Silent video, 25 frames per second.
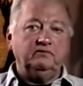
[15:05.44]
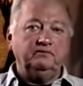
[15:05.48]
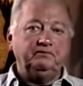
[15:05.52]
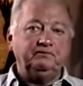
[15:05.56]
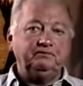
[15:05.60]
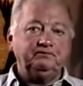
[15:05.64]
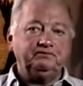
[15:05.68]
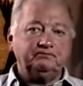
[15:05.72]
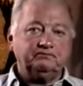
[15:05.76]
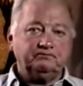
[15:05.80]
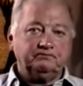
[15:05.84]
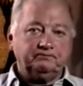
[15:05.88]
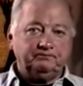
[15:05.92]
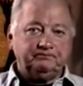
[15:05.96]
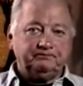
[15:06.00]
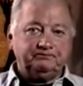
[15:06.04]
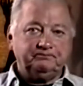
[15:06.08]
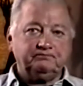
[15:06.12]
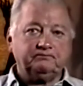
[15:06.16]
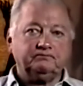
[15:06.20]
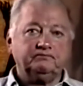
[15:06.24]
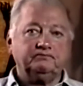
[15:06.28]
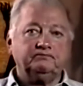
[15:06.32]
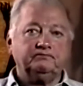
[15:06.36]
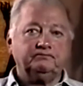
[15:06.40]
And you think
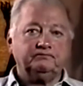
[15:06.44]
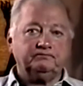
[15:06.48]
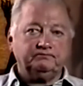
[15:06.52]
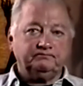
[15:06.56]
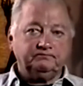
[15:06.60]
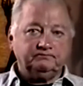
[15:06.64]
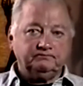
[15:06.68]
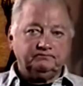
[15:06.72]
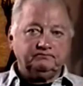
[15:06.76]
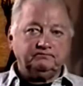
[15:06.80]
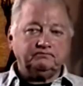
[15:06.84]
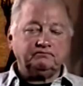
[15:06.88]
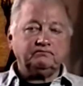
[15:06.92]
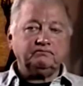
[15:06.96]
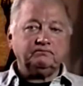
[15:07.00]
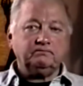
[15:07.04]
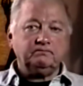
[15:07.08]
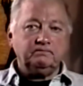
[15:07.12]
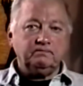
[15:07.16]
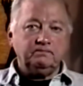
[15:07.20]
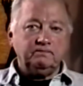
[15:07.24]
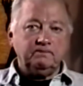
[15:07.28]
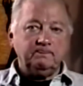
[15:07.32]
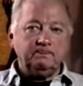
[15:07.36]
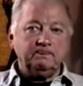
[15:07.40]
he
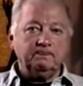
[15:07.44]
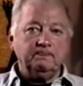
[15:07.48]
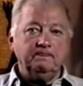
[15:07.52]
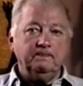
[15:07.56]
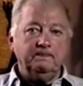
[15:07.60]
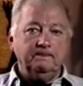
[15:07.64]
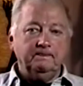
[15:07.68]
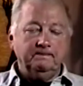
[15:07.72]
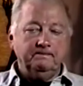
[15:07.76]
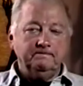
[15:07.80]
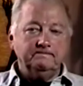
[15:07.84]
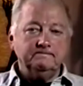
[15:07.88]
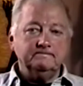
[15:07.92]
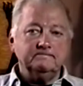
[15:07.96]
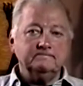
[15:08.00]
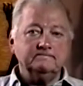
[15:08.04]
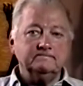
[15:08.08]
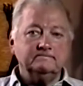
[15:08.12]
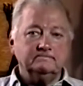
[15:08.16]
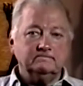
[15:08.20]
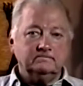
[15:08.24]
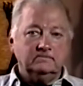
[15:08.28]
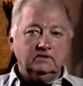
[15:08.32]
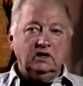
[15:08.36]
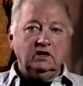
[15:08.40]
conquered
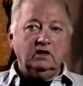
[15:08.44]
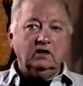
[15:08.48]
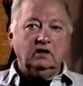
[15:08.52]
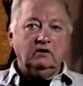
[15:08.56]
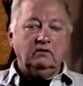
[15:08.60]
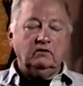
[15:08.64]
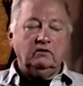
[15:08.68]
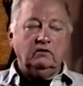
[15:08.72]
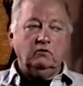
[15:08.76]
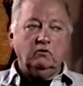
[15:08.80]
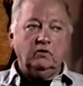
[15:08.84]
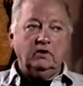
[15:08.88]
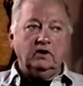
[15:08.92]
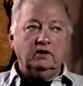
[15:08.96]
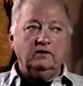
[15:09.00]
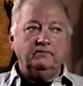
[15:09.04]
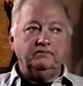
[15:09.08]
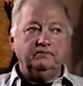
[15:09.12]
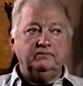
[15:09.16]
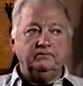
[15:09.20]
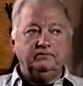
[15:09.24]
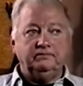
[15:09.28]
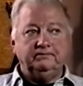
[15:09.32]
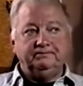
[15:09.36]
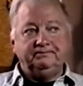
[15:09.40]
it? Yeah,
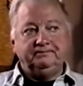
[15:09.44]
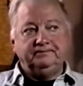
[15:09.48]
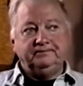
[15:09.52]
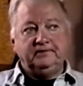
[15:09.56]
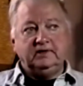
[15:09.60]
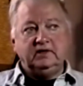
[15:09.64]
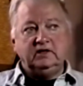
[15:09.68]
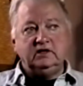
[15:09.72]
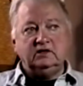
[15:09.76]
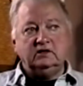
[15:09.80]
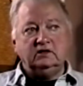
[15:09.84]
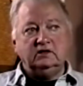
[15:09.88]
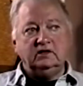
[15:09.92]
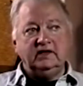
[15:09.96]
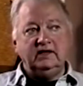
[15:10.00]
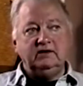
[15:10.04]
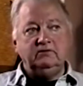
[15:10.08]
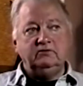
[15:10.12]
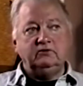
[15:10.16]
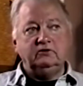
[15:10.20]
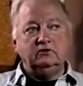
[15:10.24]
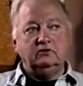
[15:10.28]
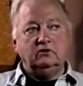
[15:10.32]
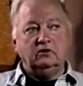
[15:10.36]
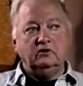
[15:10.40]
well, he
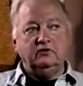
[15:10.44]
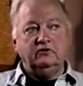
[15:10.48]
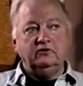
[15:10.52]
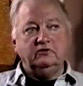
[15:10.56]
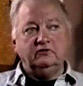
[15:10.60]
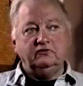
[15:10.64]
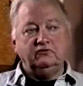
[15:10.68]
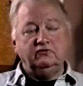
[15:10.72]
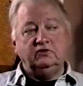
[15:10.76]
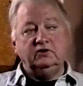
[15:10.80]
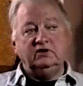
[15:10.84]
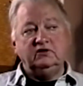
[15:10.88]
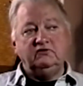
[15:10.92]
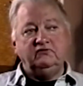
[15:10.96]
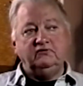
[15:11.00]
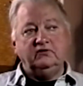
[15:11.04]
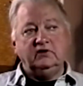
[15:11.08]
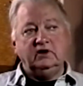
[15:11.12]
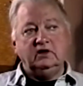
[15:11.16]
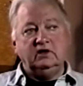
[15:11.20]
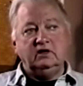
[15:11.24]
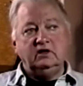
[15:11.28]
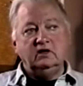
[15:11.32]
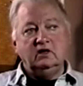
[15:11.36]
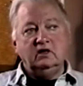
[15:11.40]
claimed to, although it's really
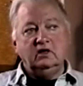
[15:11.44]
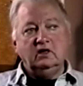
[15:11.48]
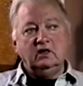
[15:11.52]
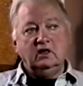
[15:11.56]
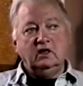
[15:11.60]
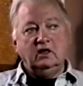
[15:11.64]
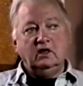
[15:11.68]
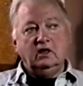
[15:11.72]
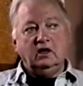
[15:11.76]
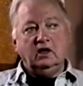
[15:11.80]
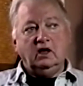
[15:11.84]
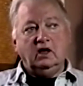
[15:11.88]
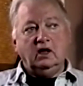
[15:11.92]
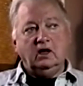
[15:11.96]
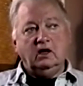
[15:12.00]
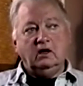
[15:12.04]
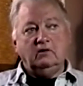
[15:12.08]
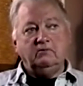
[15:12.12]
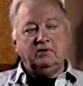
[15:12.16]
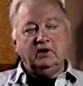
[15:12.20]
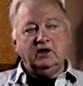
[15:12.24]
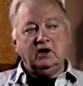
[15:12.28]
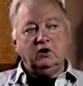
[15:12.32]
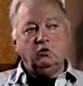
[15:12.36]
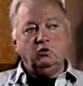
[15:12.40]
funny,
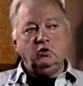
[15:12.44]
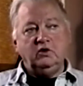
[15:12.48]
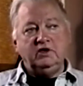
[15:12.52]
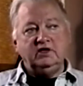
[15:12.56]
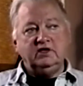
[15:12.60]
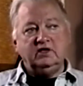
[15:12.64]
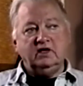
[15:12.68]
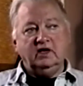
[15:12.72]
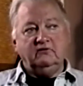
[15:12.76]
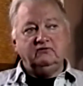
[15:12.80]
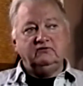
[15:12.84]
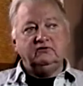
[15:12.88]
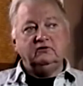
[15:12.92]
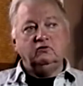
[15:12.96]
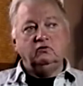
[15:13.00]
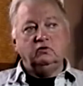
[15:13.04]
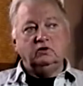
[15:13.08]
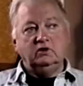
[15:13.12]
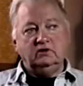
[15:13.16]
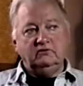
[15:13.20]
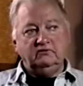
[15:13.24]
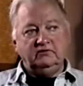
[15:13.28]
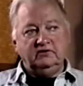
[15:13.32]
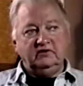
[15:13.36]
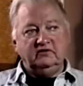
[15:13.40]
about a week after
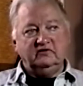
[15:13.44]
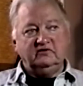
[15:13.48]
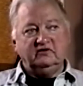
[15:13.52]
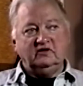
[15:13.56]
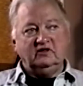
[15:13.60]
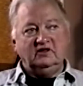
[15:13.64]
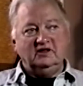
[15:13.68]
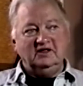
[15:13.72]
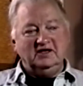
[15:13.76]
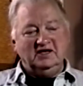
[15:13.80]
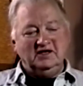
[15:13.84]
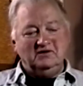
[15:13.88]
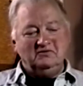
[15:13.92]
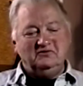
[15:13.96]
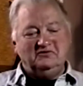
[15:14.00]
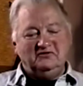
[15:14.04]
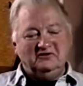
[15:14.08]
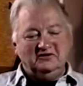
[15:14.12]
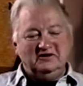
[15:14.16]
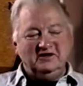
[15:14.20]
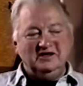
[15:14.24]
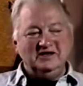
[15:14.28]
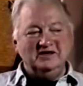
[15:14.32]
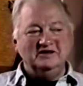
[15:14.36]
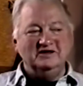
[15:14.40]
one of his claims
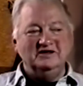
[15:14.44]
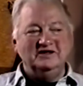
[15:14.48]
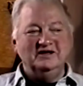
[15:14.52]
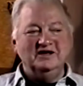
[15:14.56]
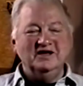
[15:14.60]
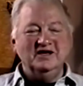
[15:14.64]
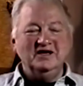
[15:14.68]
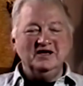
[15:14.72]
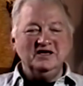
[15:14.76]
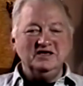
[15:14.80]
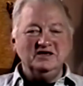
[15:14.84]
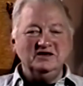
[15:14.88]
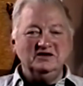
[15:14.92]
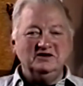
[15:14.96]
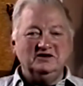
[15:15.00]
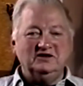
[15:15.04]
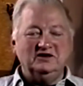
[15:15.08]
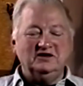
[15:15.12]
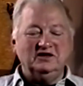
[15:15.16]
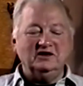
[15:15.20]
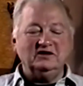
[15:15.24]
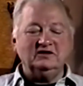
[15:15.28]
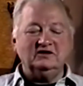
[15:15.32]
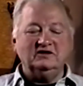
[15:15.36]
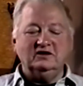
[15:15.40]
that he
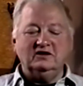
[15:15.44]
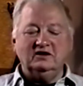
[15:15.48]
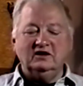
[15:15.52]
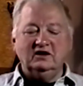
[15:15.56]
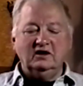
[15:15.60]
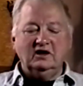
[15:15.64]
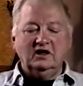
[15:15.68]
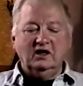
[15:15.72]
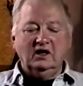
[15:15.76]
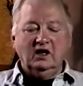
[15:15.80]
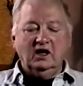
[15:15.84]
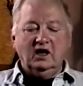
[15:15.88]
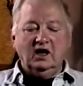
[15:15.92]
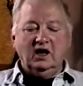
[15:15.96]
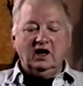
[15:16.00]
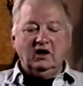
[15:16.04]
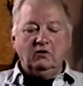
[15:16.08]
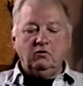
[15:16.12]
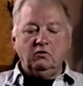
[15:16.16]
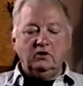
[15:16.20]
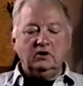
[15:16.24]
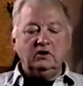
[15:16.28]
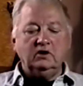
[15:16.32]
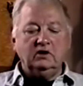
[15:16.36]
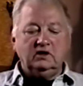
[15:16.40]
had kicked it,
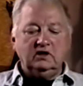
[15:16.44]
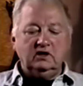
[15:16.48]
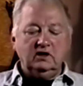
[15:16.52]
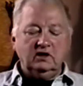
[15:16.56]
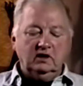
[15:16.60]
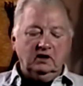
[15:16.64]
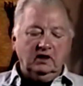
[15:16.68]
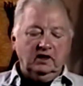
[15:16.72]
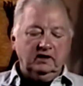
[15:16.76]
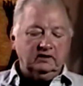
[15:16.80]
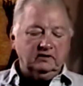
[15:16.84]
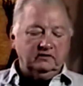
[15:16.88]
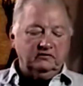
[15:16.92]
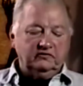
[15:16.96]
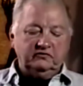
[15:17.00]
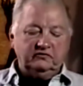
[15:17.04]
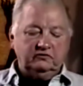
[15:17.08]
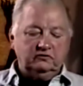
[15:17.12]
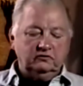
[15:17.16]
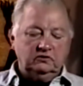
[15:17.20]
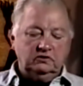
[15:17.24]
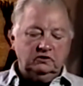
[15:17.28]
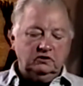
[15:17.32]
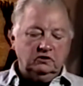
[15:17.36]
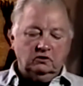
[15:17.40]
I went, he had like a
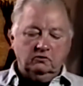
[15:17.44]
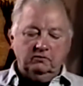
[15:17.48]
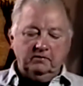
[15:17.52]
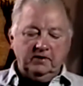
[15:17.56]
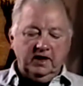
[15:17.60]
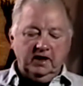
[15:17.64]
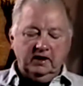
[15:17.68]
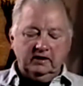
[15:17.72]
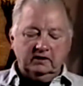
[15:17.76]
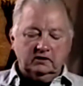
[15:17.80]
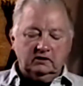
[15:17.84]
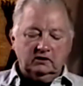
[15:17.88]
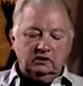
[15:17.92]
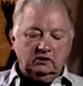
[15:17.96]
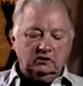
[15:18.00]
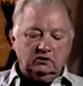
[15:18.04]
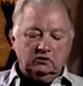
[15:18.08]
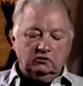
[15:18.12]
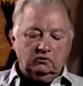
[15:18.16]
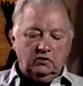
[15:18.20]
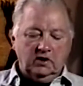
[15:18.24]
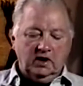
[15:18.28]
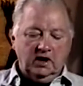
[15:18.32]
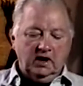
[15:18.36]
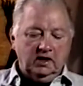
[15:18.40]
studio back, a
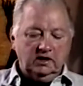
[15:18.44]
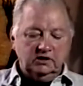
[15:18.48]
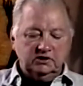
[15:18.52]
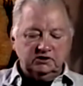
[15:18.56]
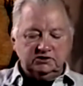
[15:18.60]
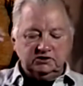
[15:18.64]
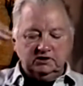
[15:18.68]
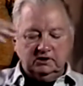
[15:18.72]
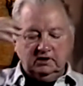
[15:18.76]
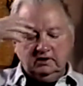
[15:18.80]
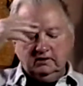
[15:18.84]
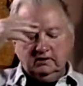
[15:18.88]
garage